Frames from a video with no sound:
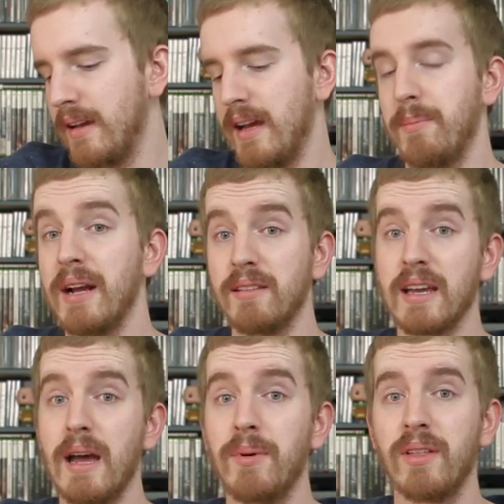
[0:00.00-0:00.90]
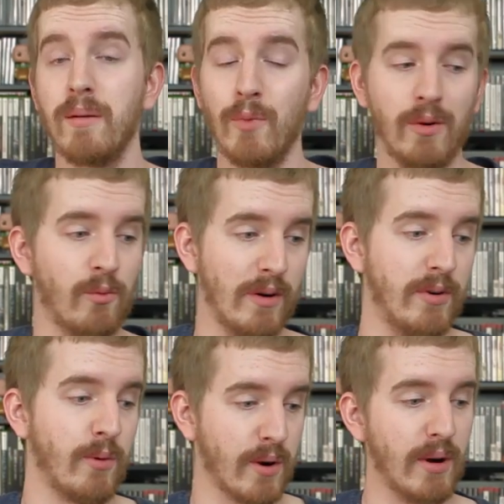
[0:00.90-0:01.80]
And apparently a couple of them were
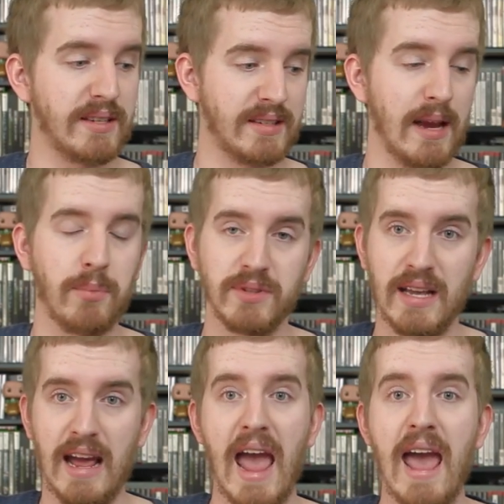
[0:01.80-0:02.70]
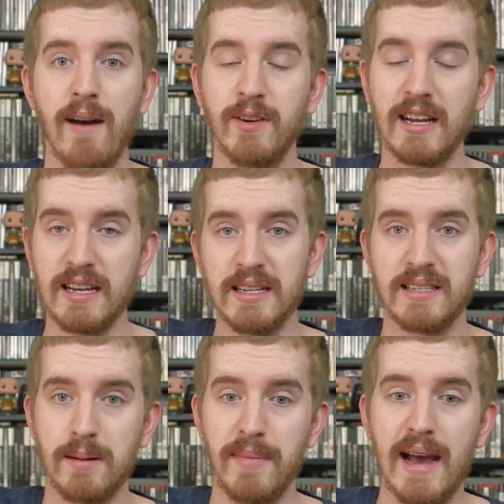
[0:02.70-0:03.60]
review request samples that I have and I need to
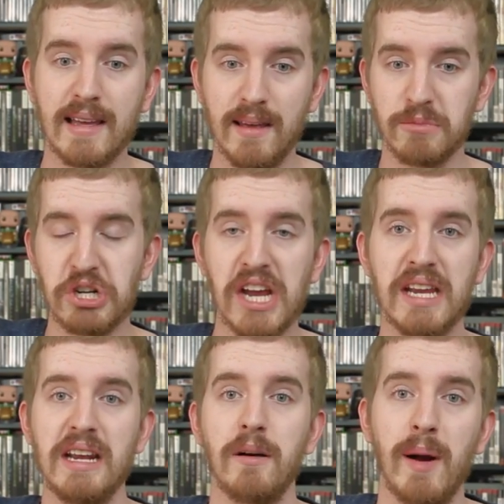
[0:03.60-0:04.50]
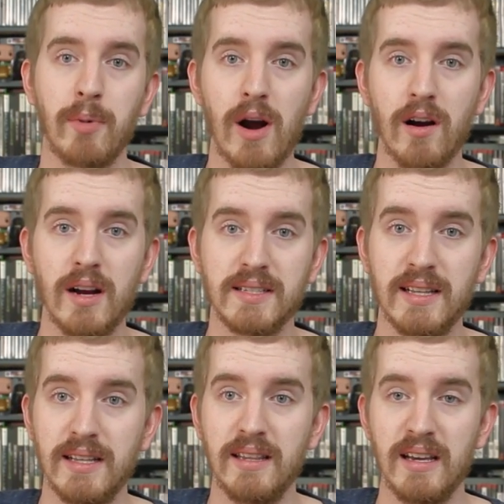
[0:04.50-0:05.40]
send back them checking in on my progress
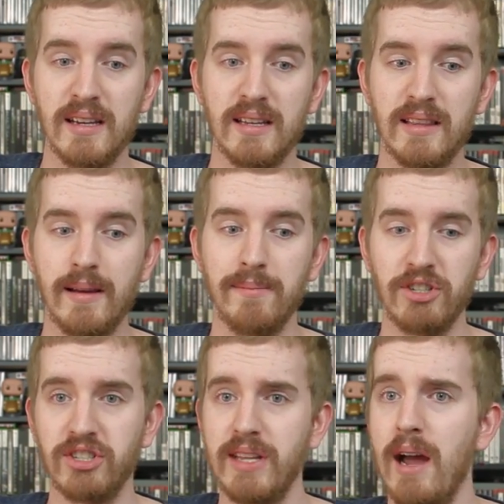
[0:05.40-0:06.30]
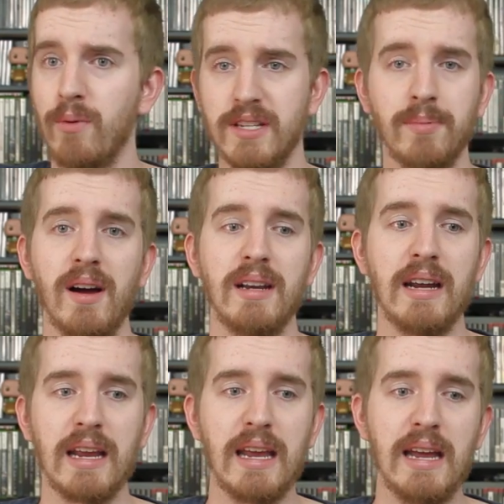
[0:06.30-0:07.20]
and then them just now
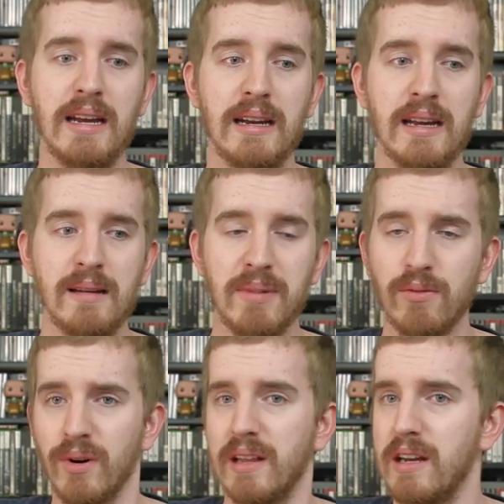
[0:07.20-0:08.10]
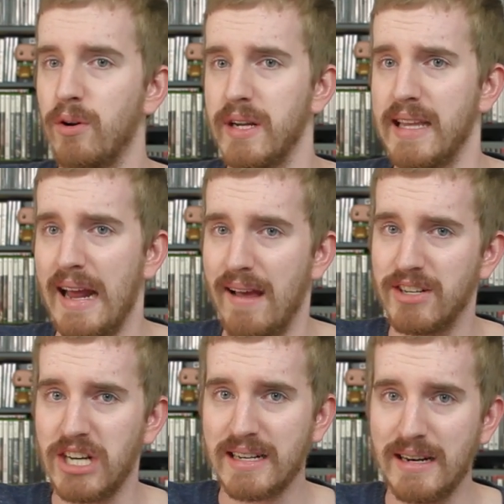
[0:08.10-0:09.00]
responding again, being really annoyed that I
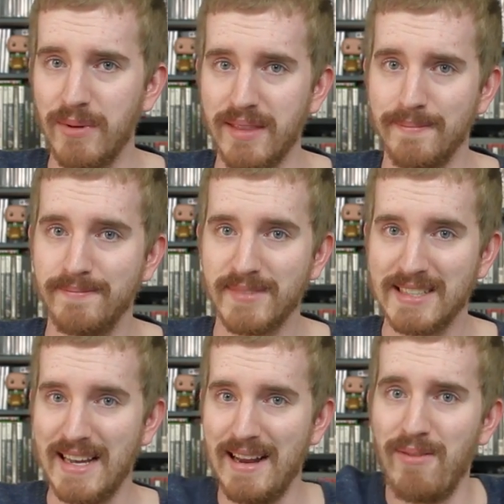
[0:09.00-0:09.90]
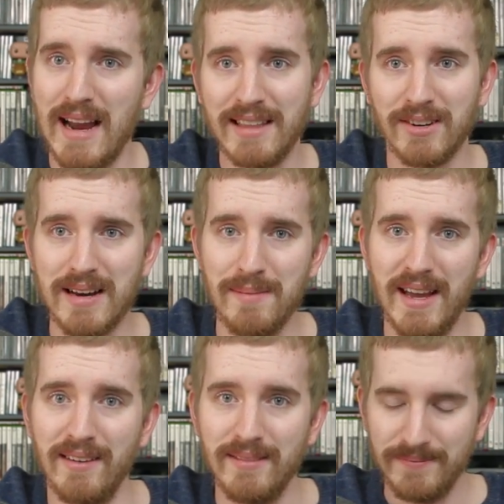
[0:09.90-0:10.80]
haven't checked in with them because I never got their
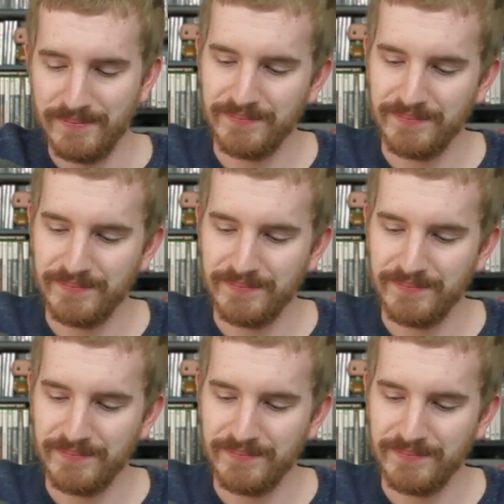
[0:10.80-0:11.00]
email.